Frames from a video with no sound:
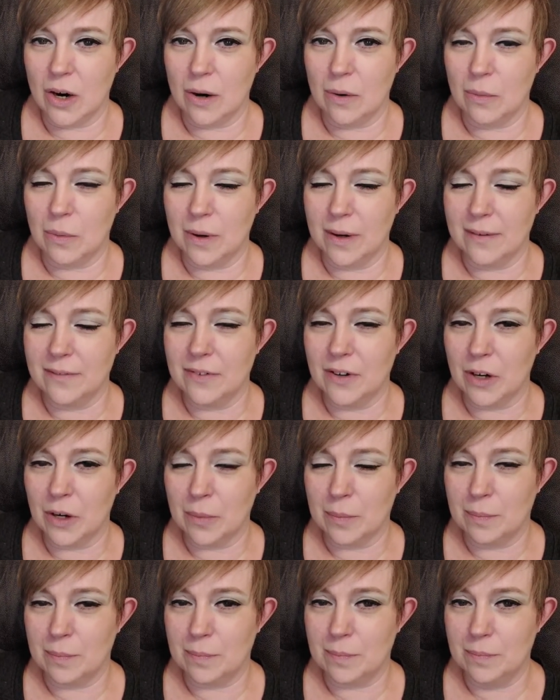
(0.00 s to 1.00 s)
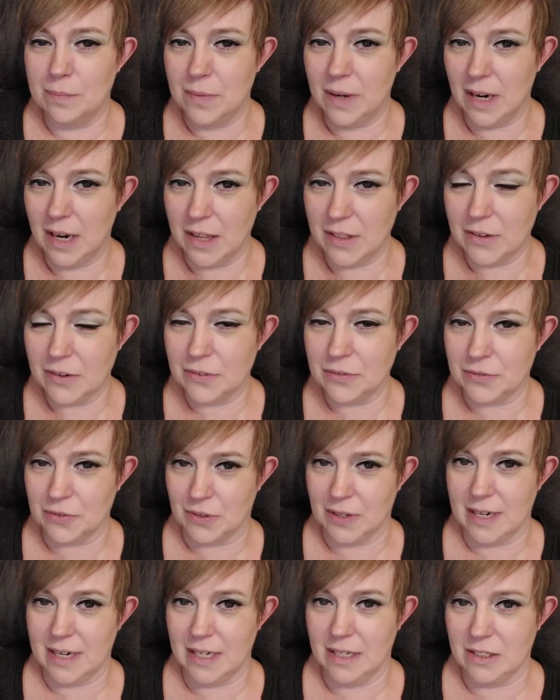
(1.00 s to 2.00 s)
one of her other
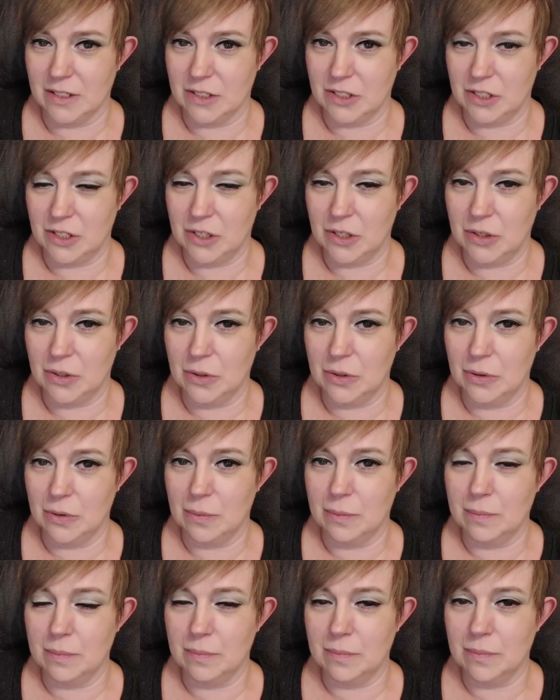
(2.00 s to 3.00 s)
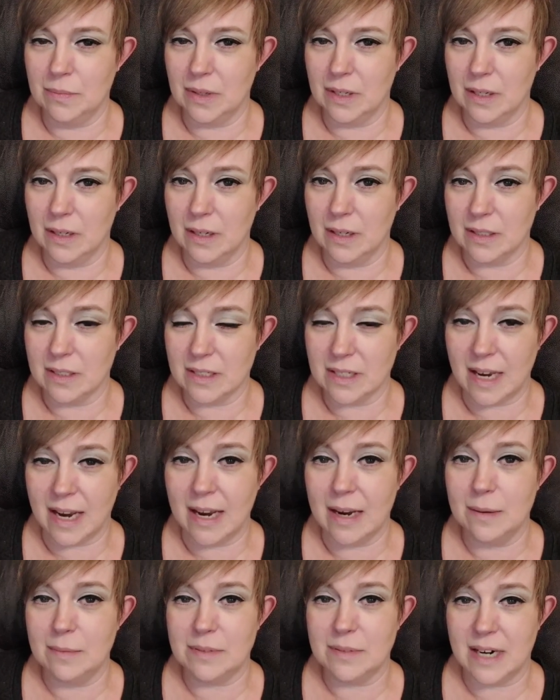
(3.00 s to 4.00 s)
friends who
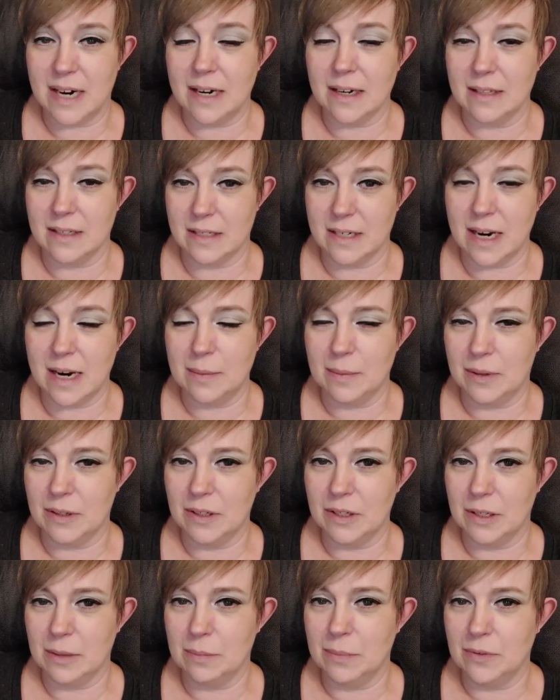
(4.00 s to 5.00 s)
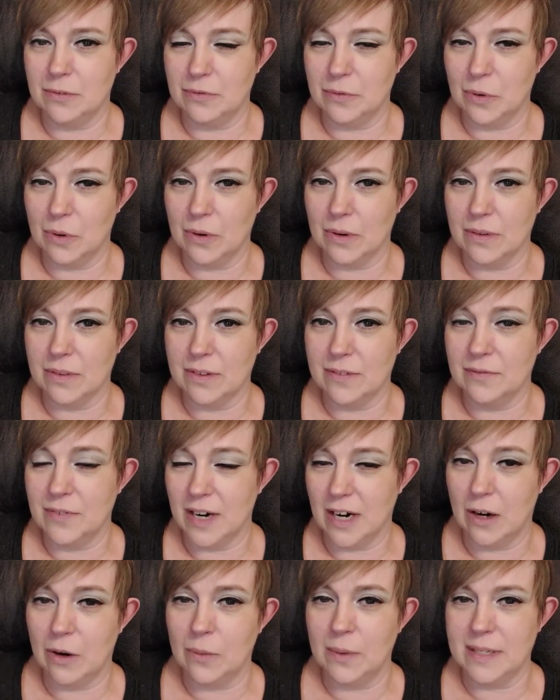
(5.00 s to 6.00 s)
escaped out of the neighborhood before the
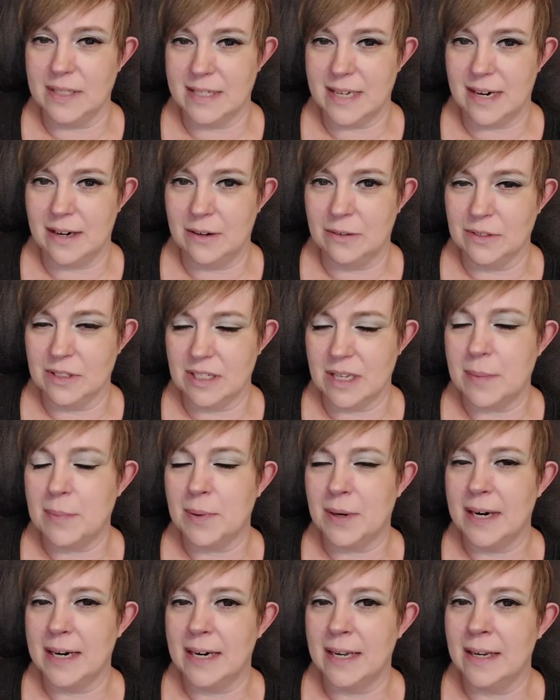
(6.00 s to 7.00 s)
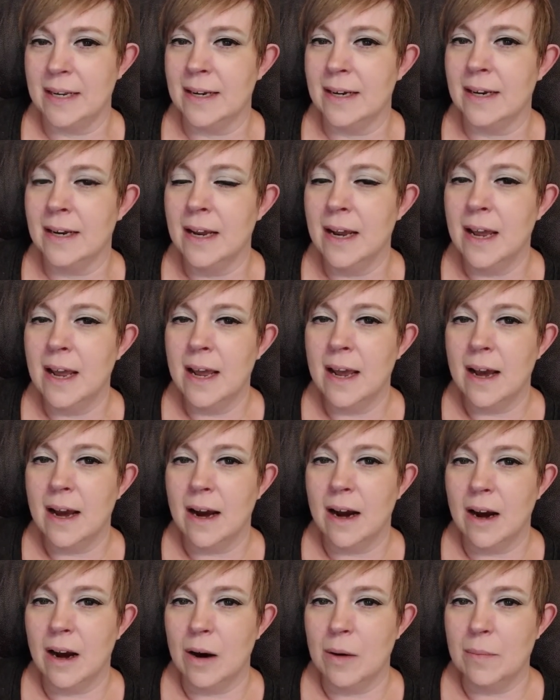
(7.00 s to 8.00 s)
veil went down, separating it,
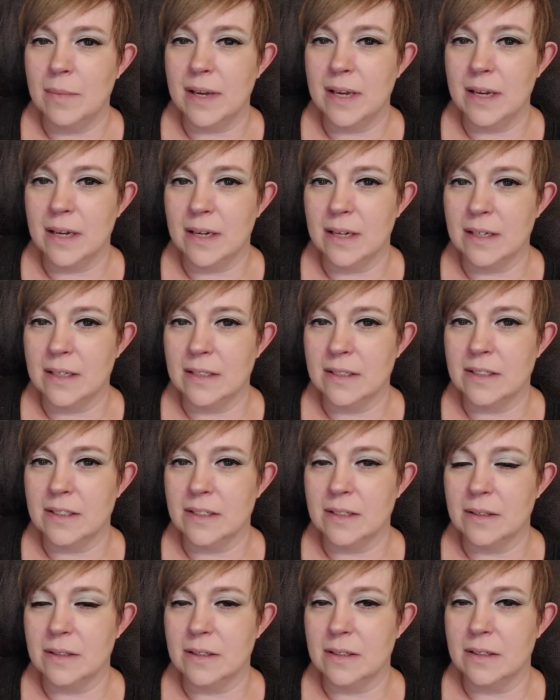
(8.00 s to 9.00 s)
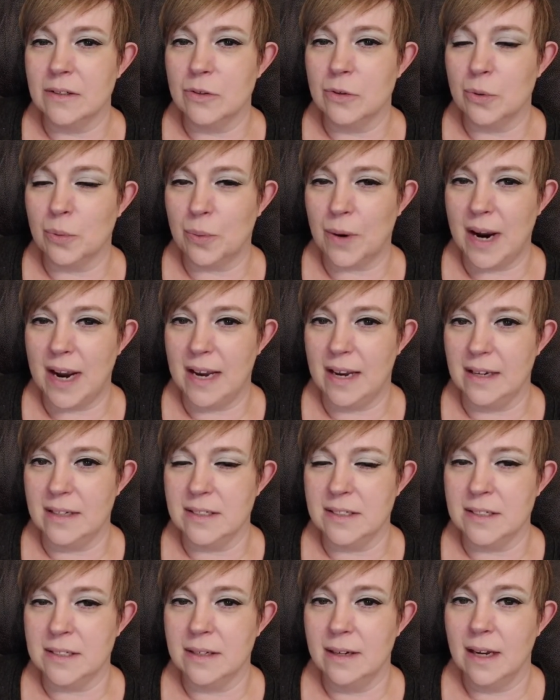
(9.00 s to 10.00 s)
is
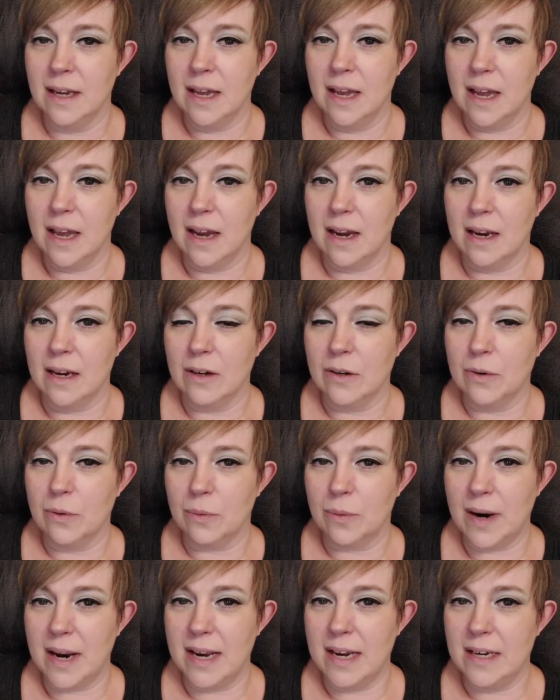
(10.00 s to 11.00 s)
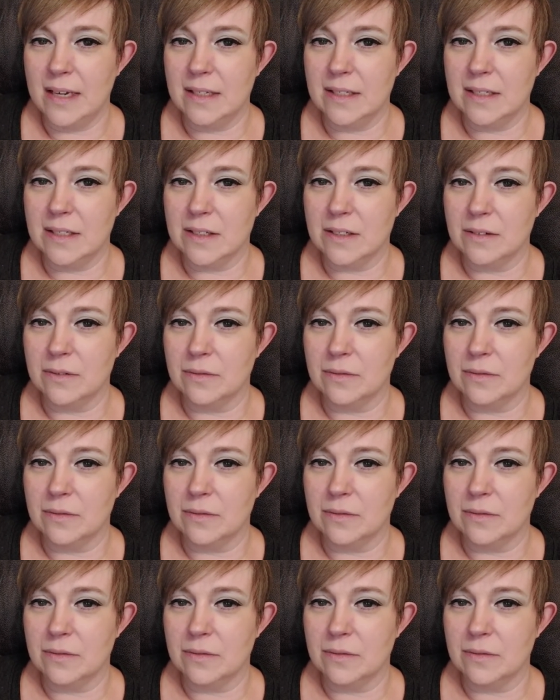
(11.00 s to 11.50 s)
Grace, and Grace